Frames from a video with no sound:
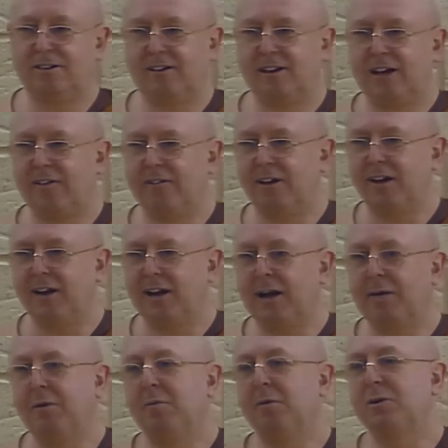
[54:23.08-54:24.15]
having a
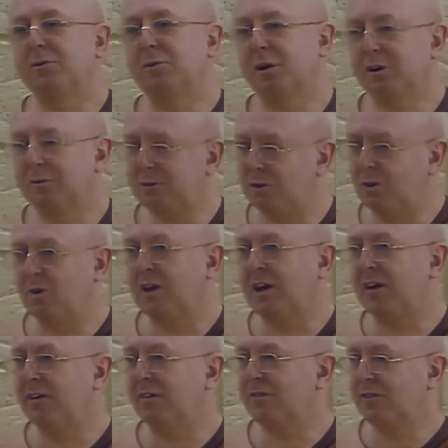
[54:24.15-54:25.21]
nap, you're most welcome to do
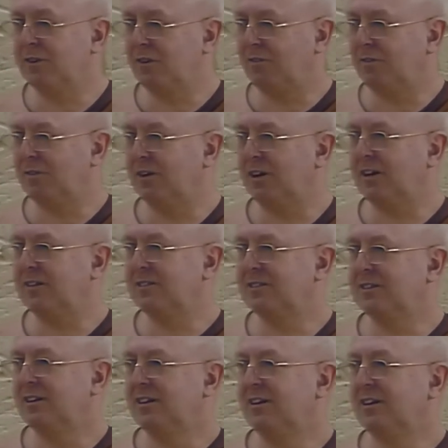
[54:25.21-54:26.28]
that in the first few days.
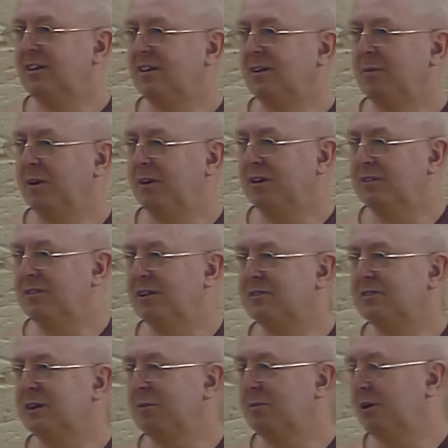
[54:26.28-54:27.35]
Because
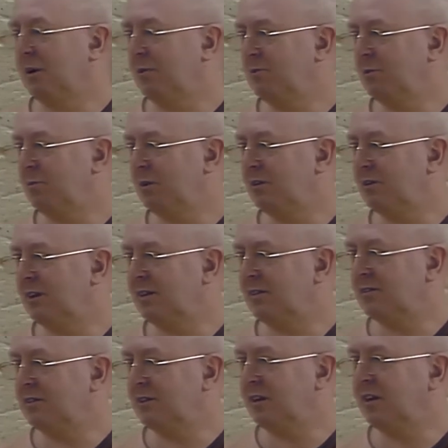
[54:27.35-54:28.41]
sometimes you're a bit
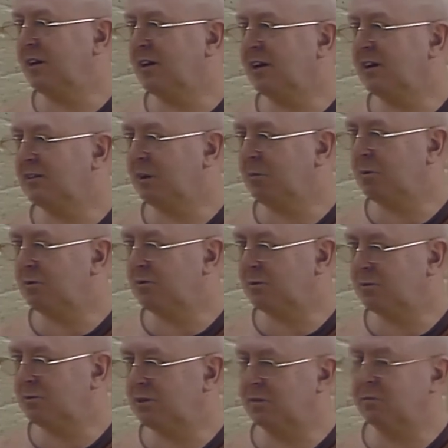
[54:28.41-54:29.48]
tense, you need to catch up on some
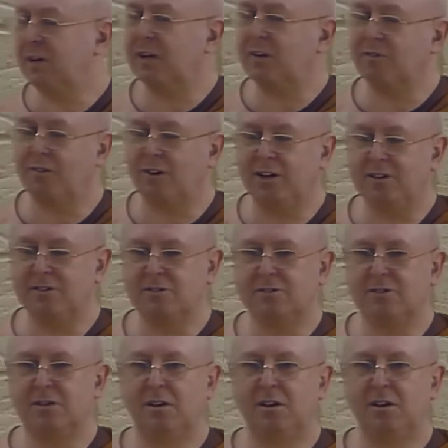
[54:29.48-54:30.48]
sleep, that's fine too.